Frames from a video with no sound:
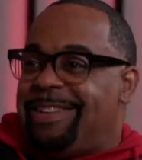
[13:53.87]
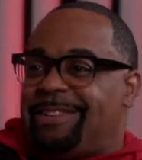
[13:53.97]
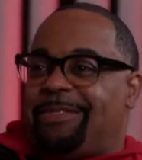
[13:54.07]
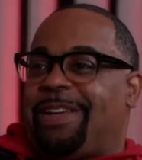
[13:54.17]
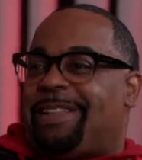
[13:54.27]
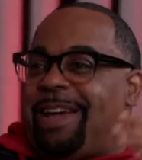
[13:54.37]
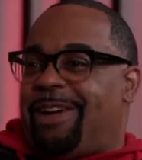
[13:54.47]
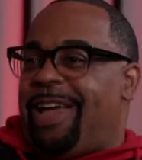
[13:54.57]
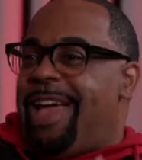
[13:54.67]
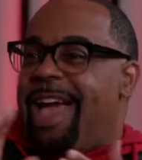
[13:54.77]
stuff like that.
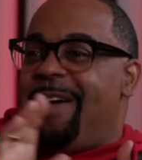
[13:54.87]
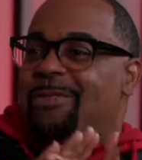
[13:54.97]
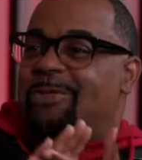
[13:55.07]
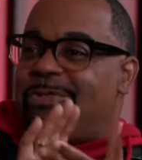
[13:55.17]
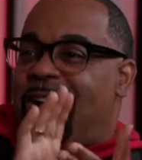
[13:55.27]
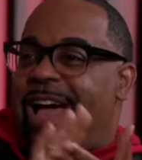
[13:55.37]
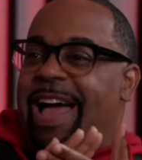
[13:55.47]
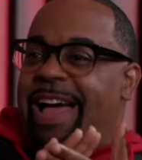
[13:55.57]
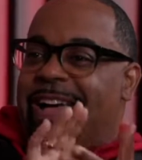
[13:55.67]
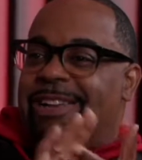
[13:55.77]
Or, have you
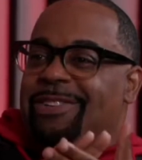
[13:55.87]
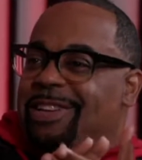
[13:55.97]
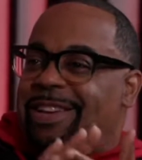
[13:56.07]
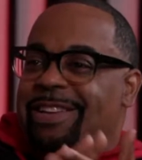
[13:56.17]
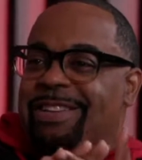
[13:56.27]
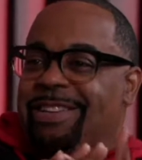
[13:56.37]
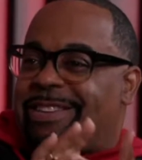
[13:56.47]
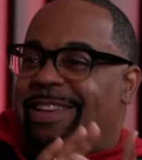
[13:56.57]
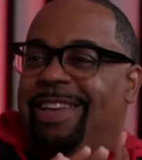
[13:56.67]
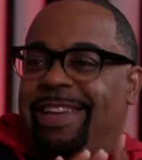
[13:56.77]
tried
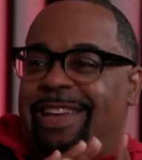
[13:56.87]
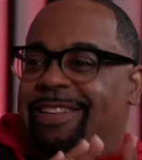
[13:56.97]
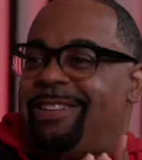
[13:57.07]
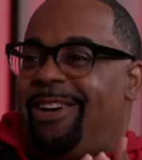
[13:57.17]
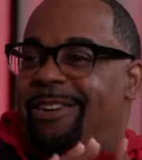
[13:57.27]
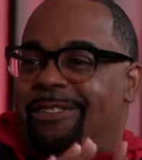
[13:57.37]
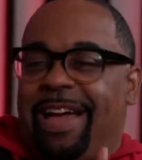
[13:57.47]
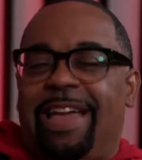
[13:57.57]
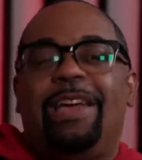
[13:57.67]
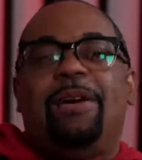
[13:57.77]
Jesus? He's all
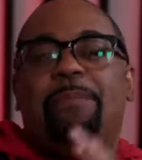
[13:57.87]
right.